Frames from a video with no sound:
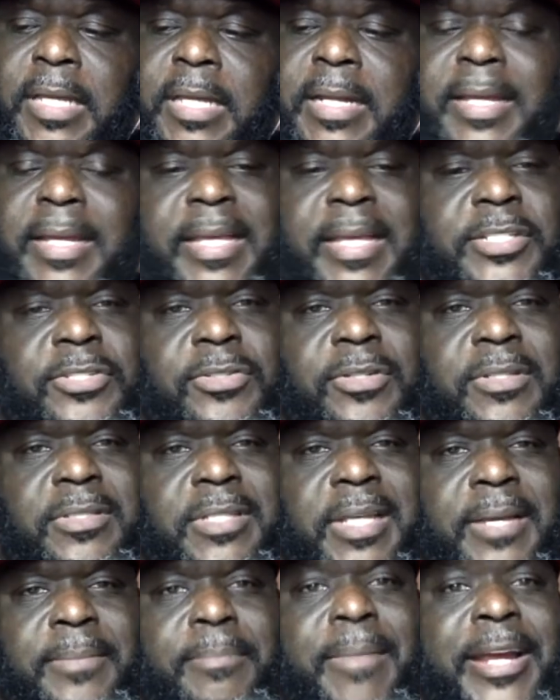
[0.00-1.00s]
Sure. And I guess you
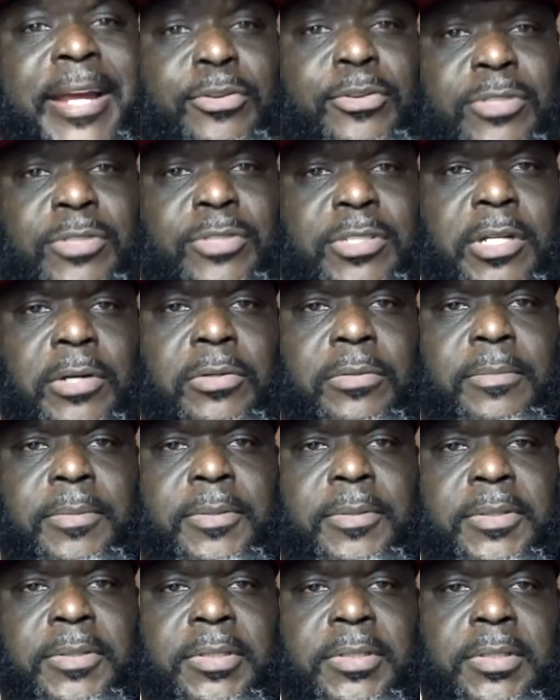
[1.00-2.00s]
could say
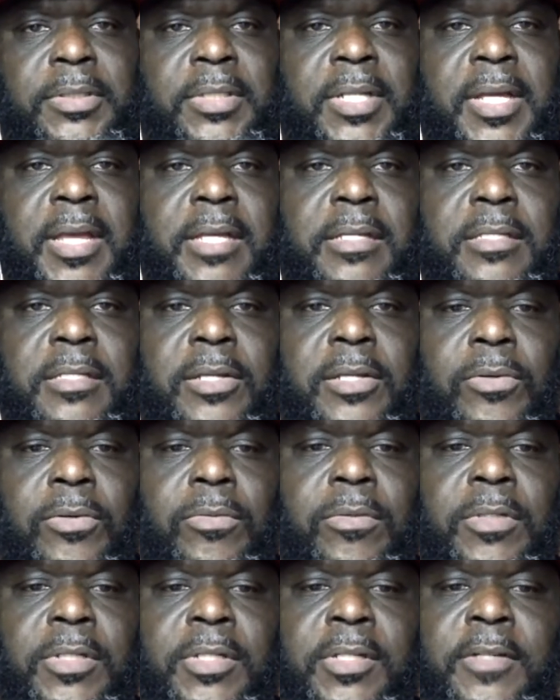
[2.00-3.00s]
microscope. Okay. And
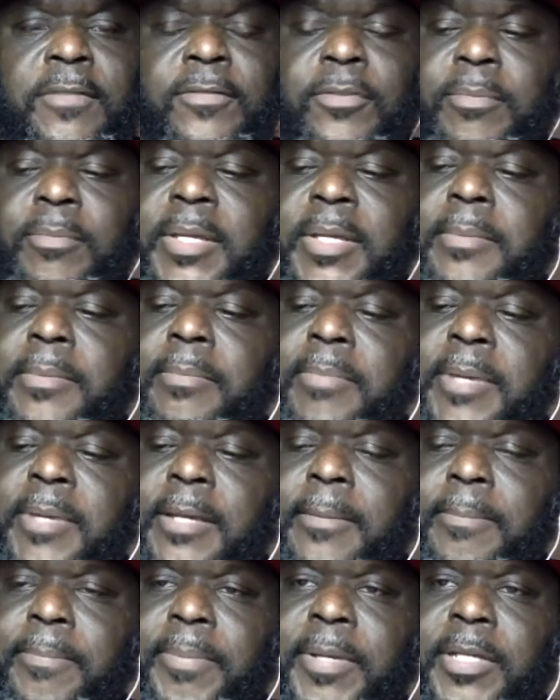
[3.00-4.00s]
so for me,
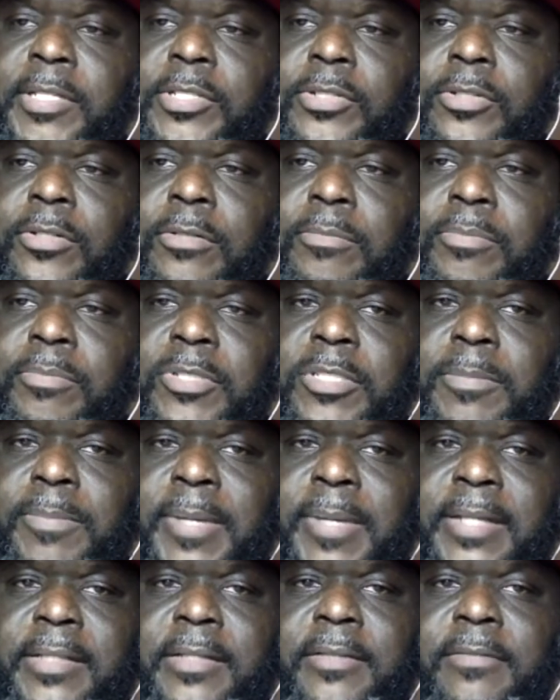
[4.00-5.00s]
big picture
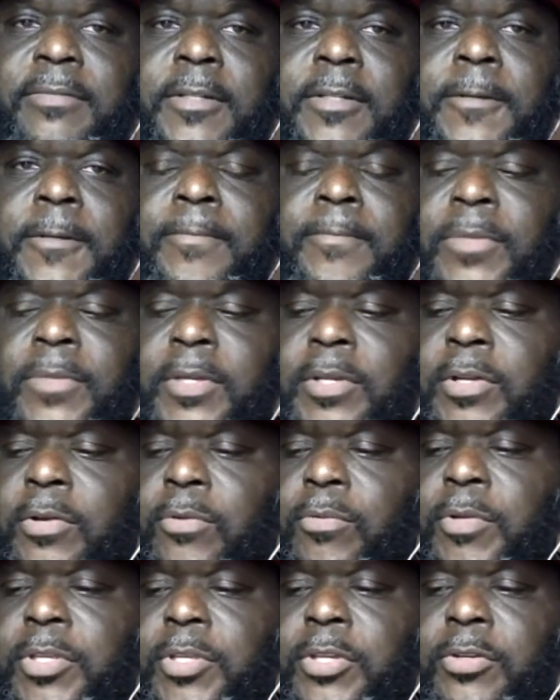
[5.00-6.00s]
perspective, you
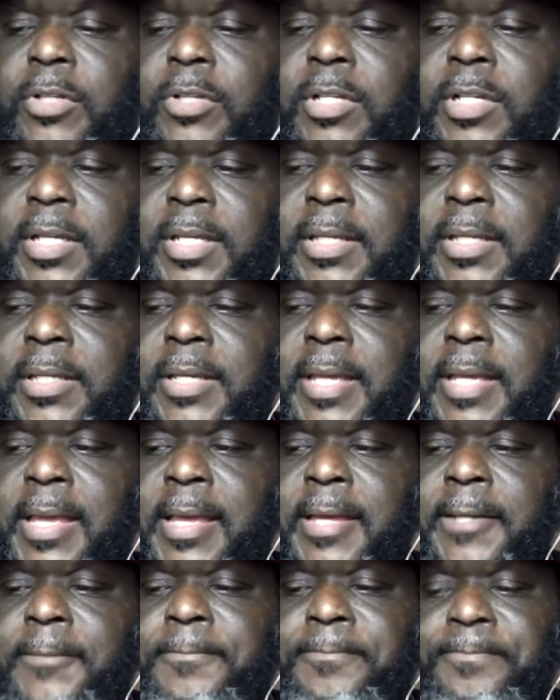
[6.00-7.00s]
know, when you're looking
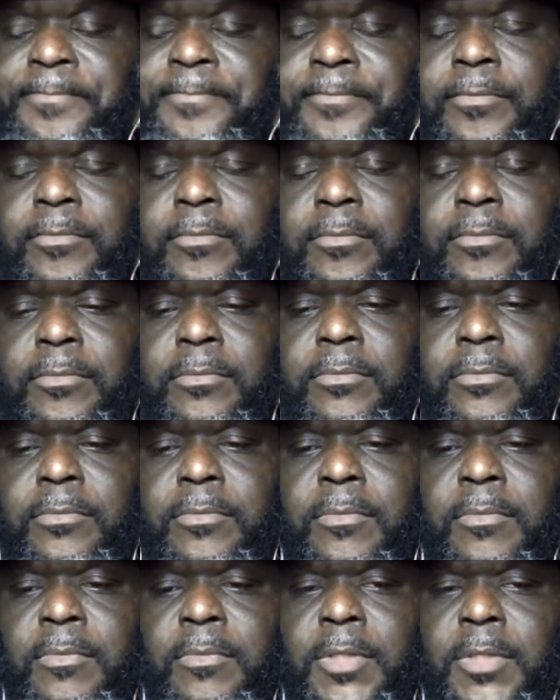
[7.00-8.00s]
at
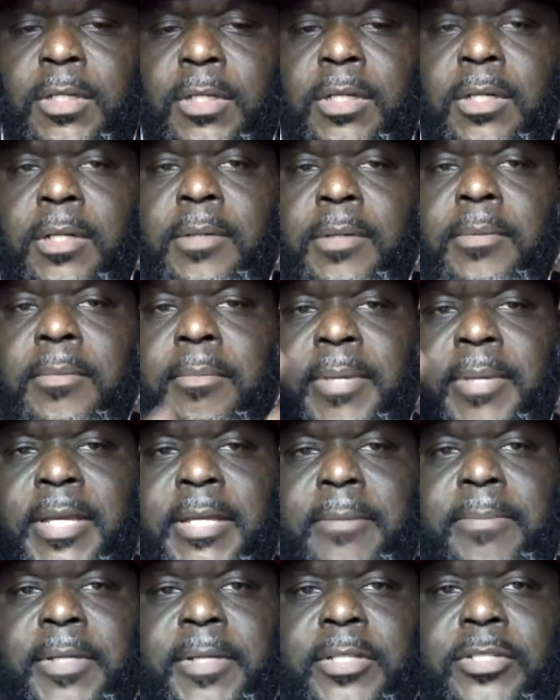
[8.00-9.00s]
uh,
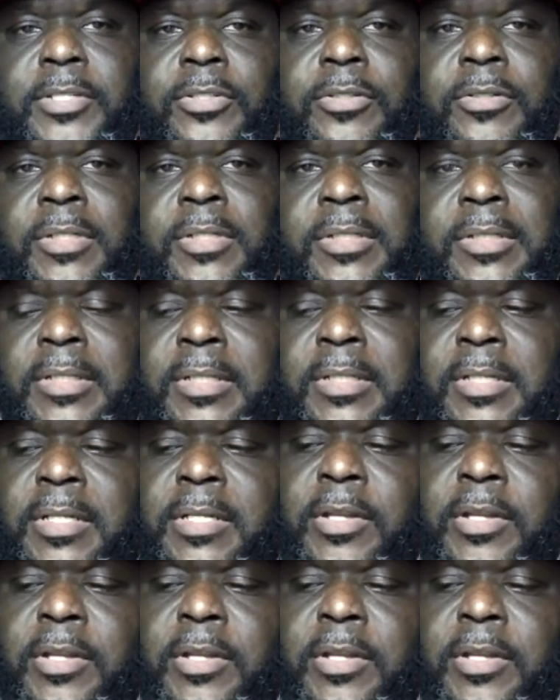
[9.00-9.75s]
big picture,